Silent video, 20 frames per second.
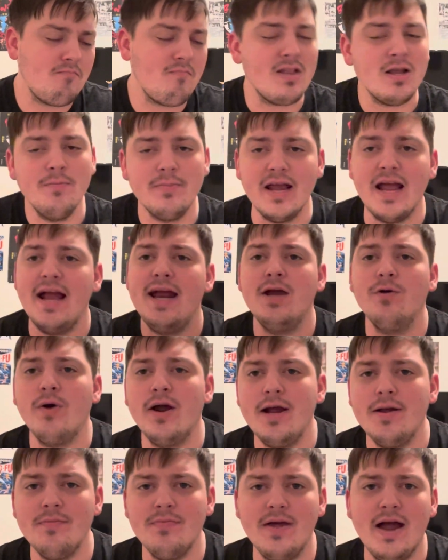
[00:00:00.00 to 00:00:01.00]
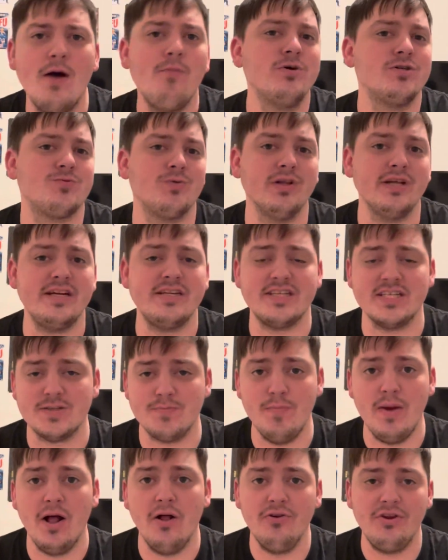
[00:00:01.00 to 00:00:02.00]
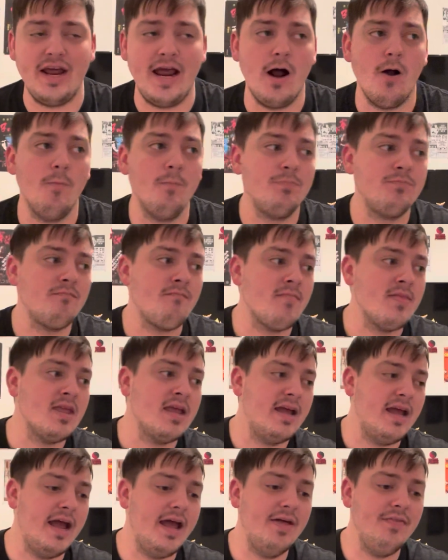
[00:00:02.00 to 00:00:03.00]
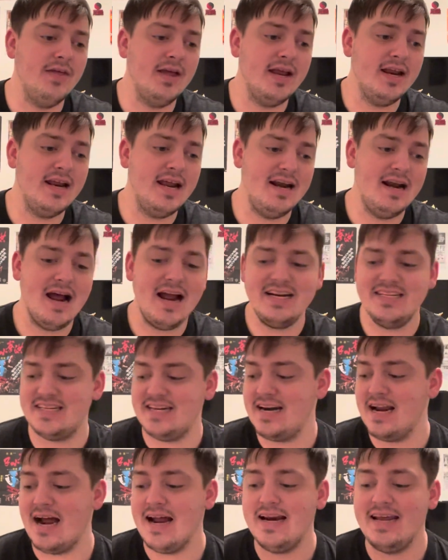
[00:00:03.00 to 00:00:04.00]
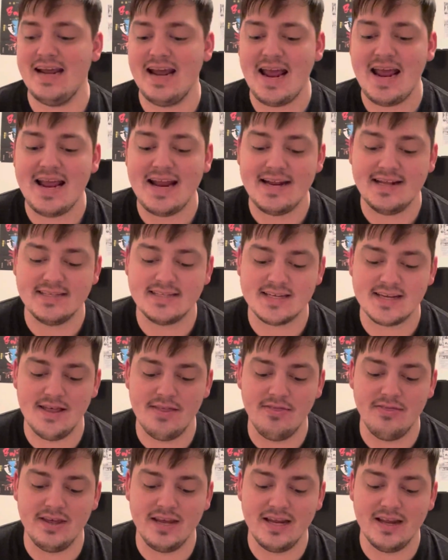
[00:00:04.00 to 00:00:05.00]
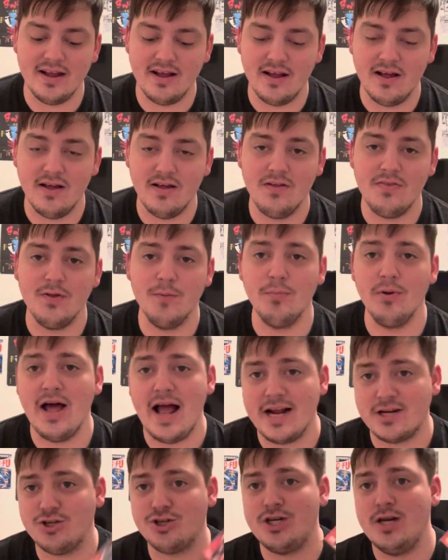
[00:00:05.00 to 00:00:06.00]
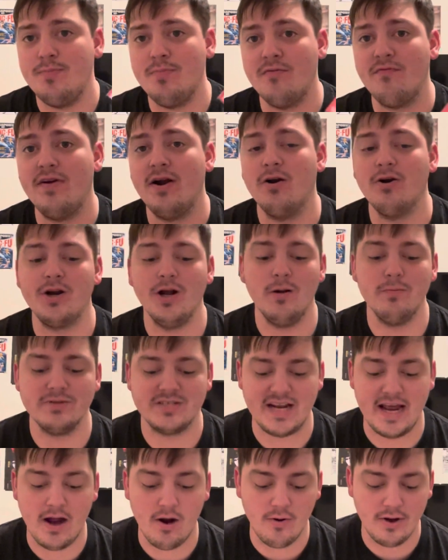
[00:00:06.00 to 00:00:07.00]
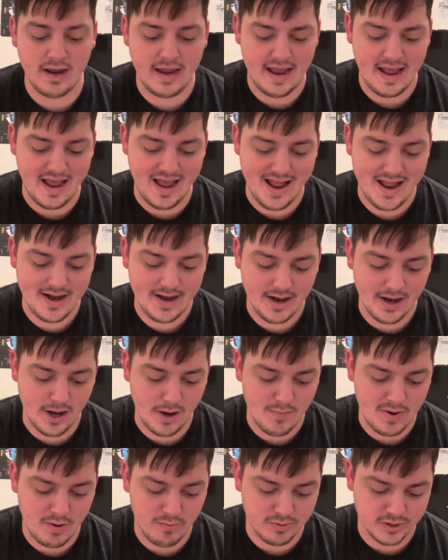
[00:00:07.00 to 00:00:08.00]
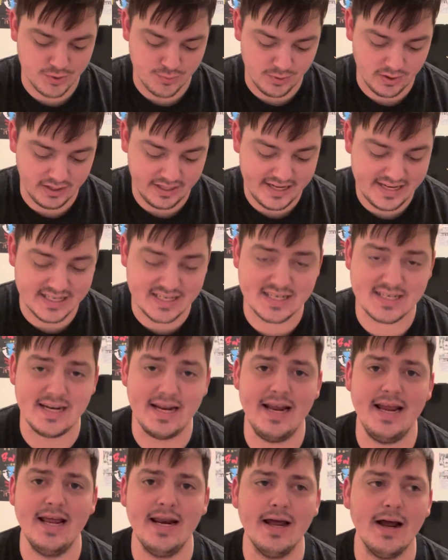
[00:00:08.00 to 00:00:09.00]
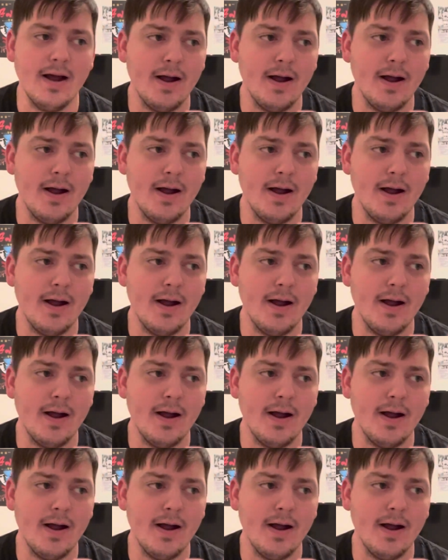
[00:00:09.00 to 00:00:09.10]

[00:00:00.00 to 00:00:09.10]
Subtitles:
Yeah, anyway, that was released as Meltdown. And then in 1998, the Blacksheep Affair comes out, and it was released in